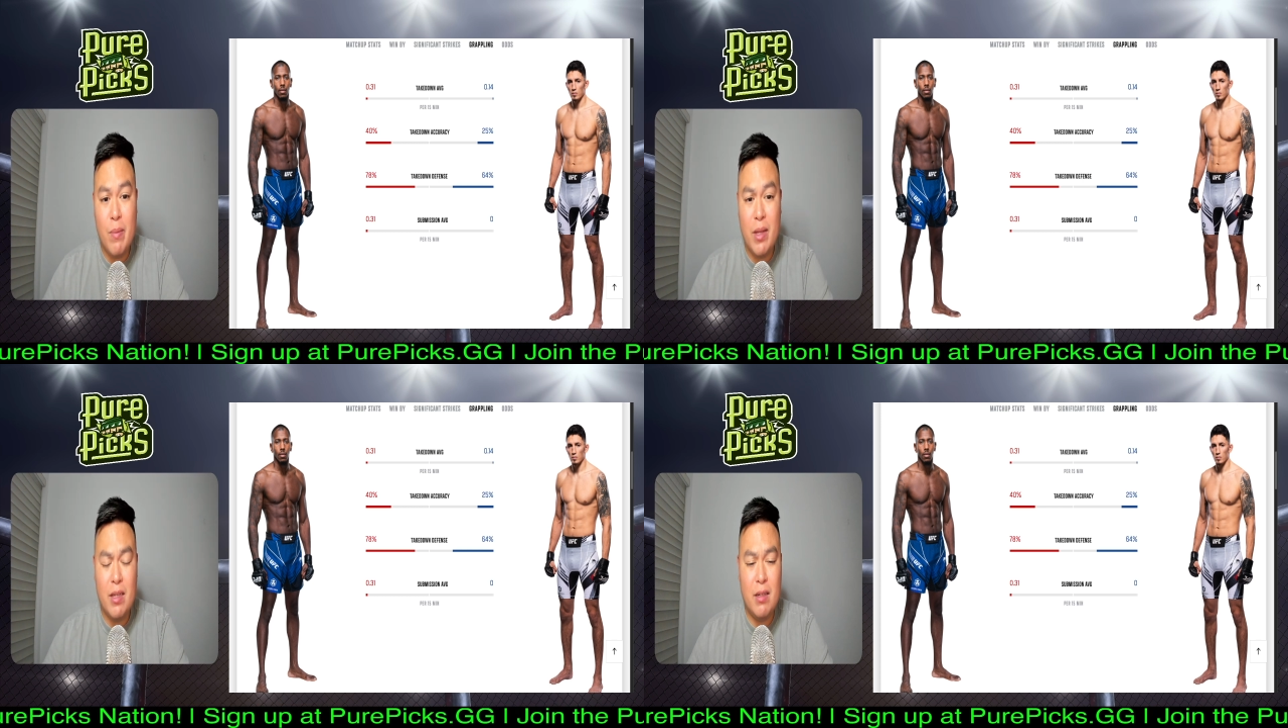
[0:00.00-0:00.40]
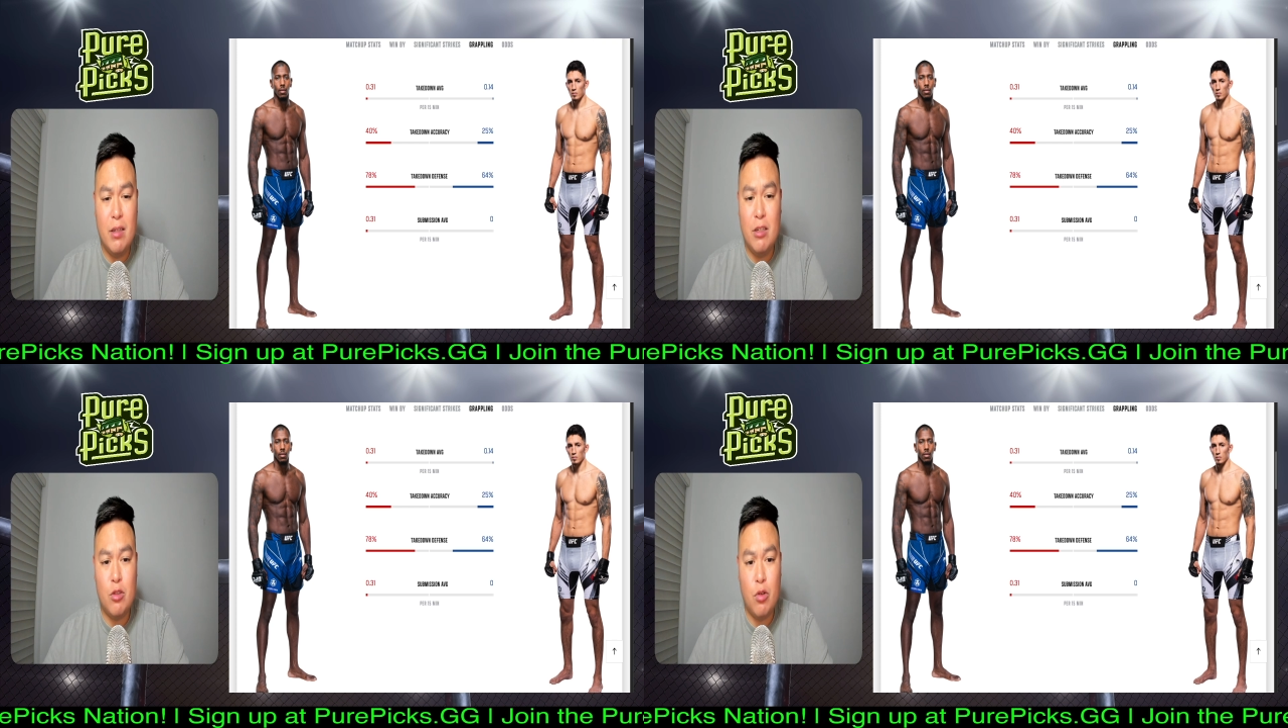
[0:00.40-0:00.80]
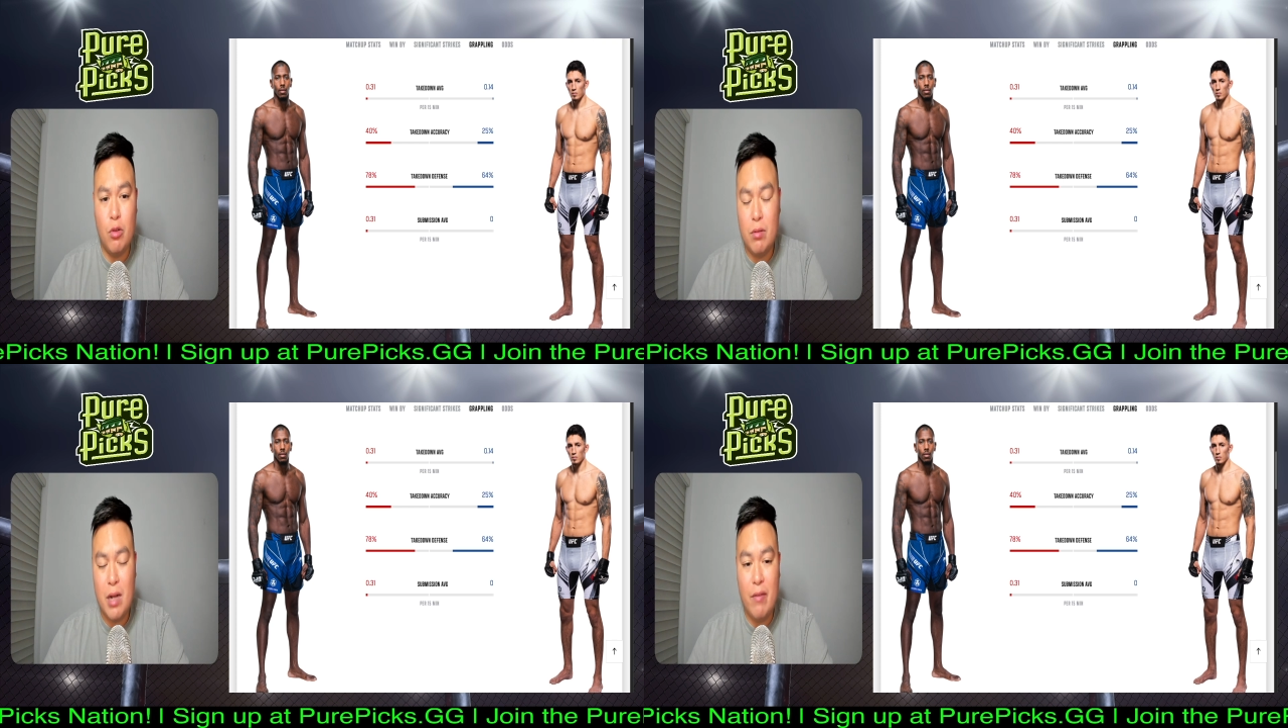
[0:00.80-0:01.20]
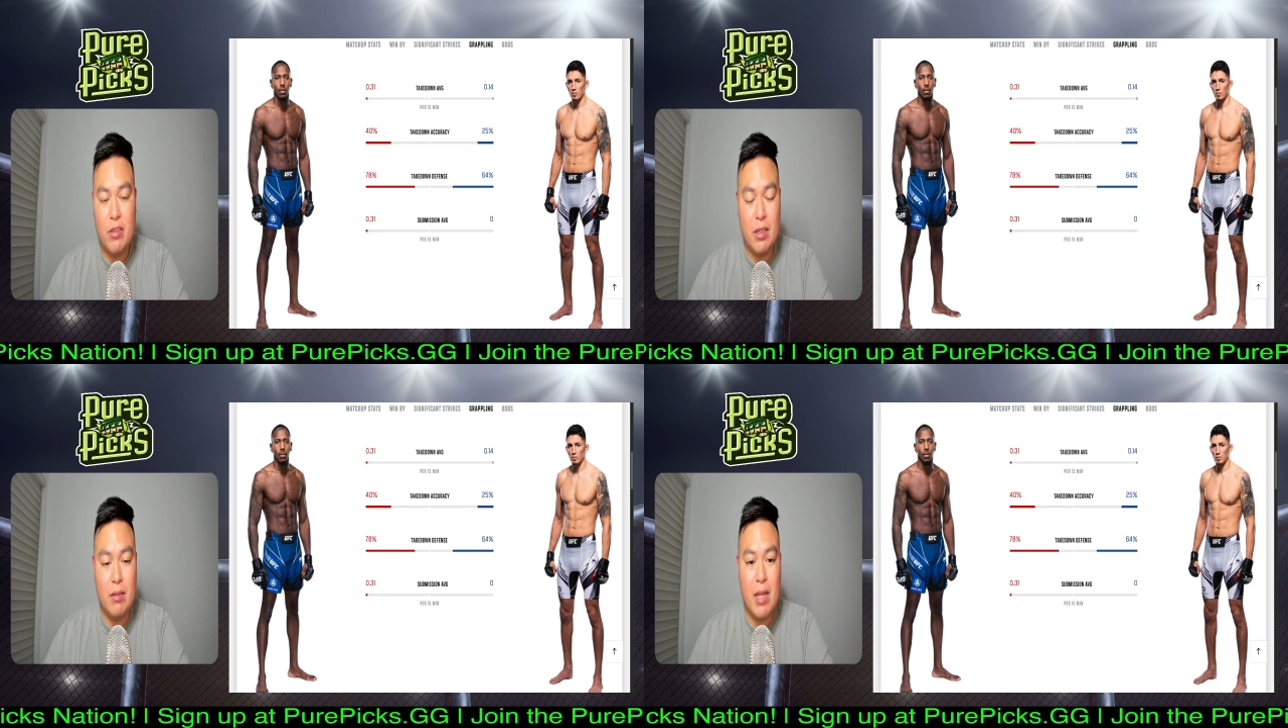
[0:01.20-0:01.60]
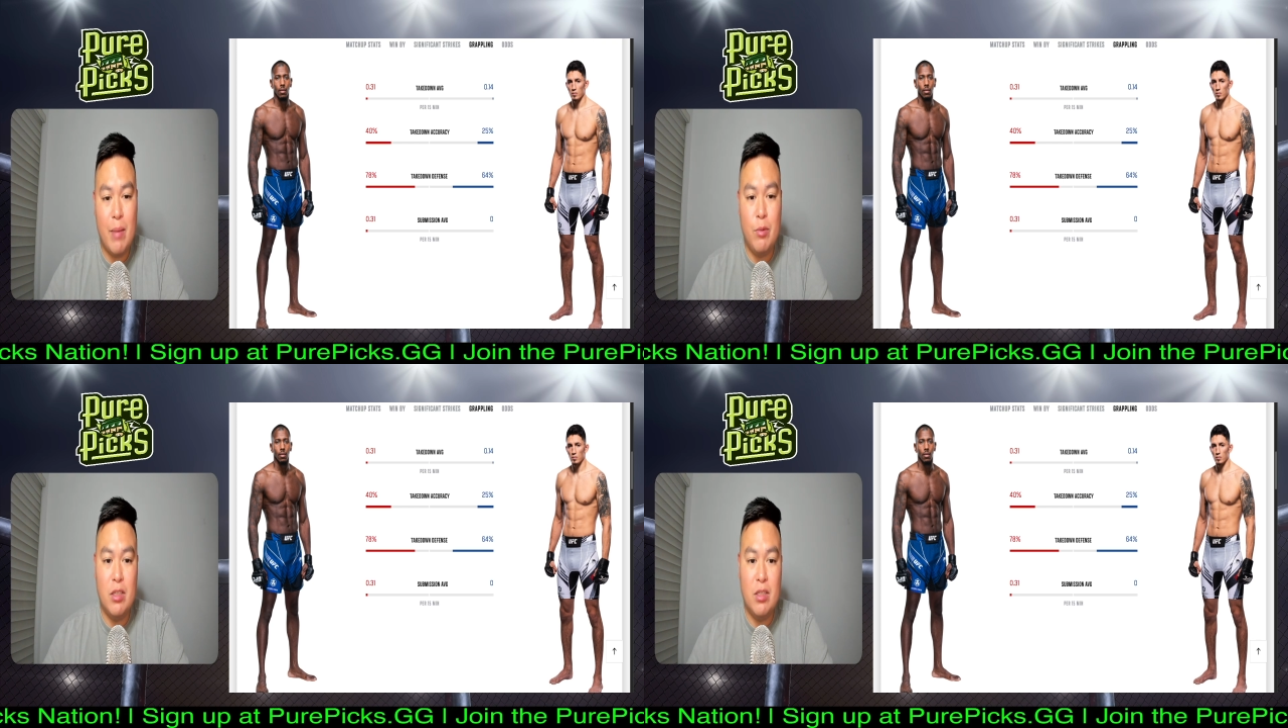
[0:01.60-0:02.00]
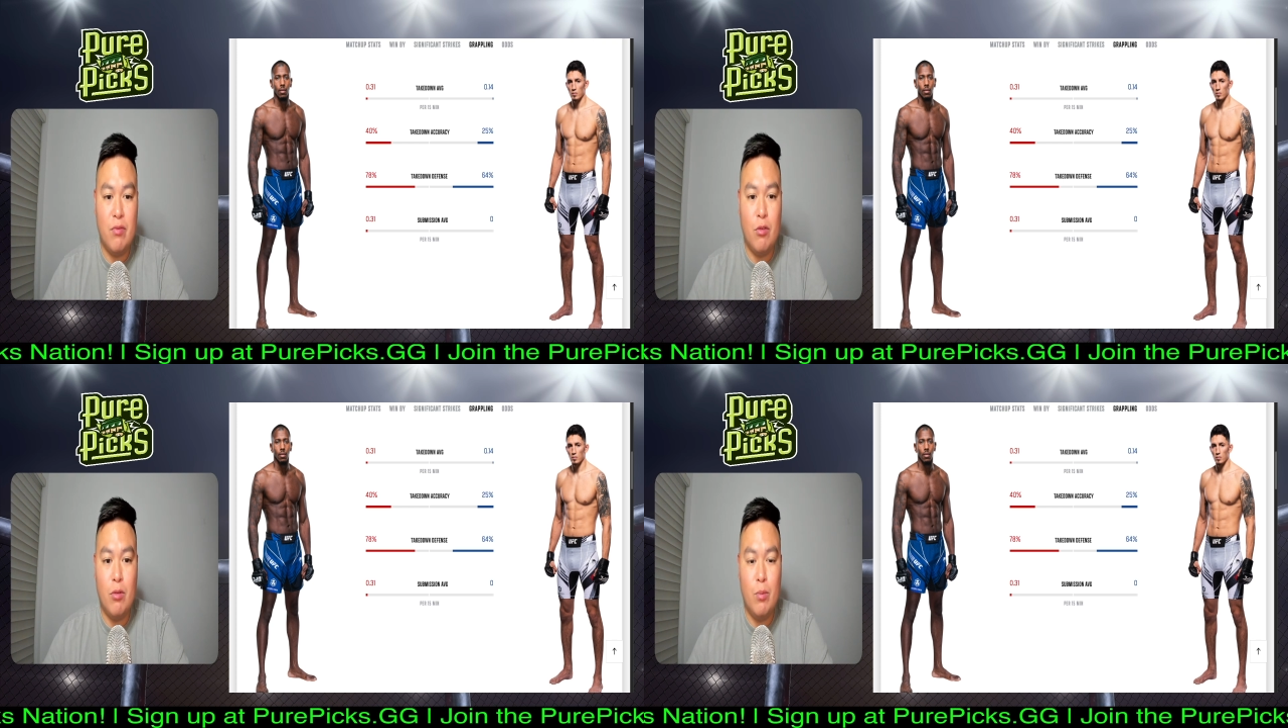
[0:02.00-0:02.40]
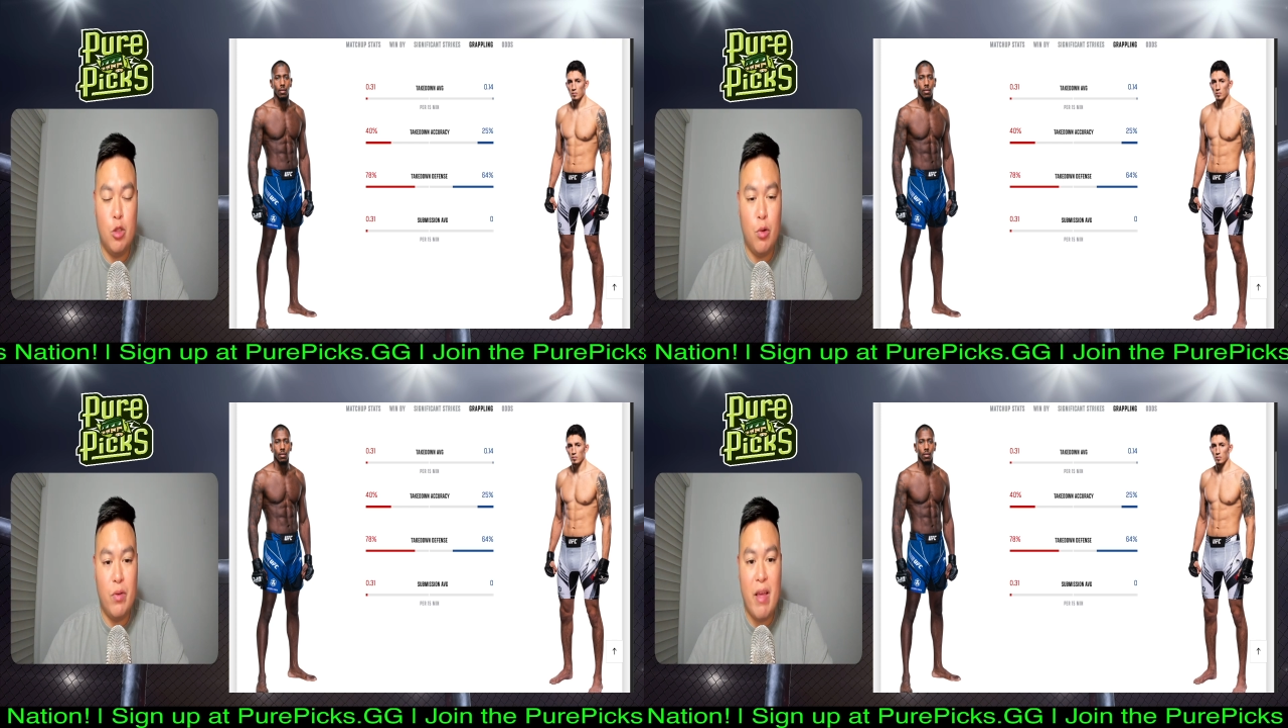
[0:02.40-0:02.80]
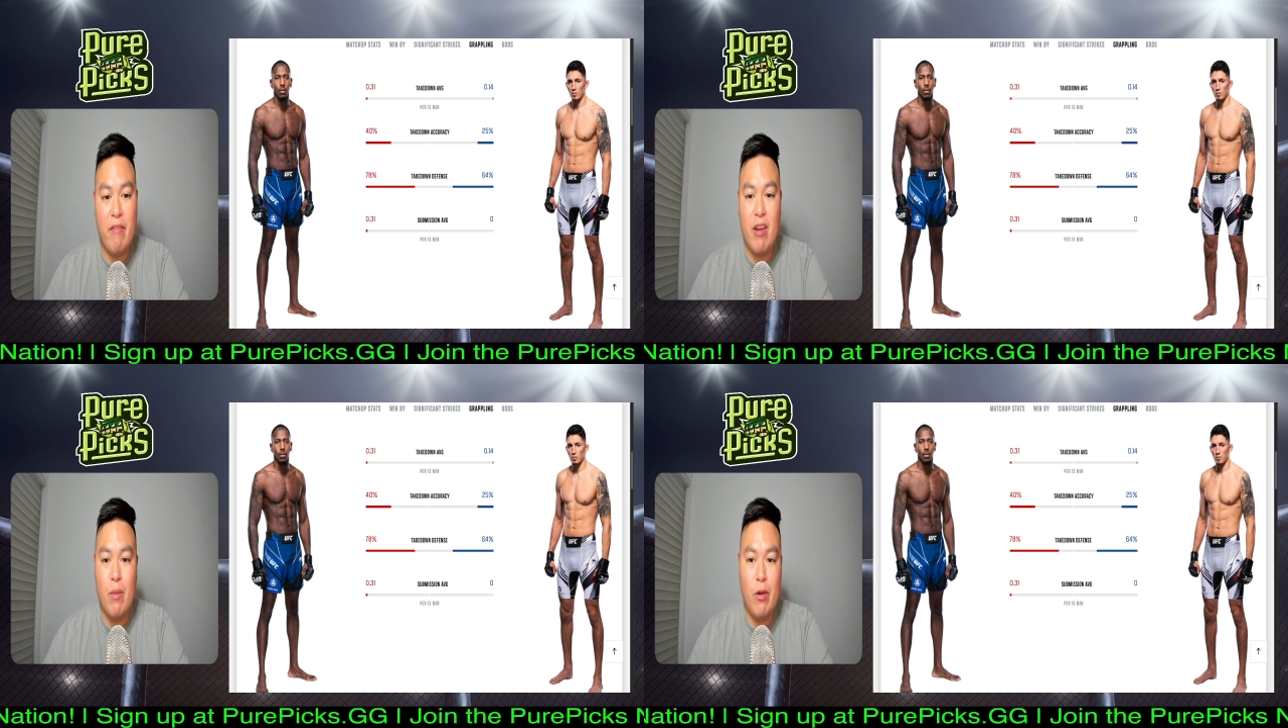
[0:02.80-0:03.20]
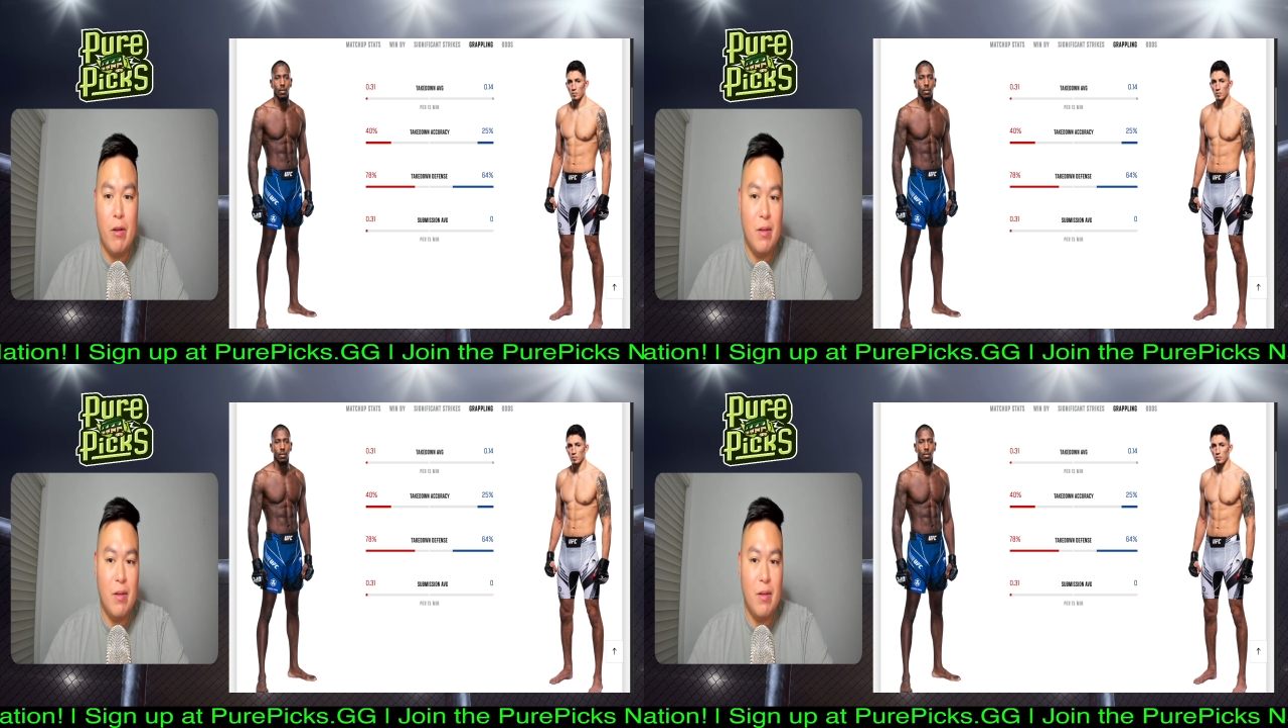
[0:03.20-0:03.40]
I think he controlled, obviously, Lapilus for a majority of that fight, but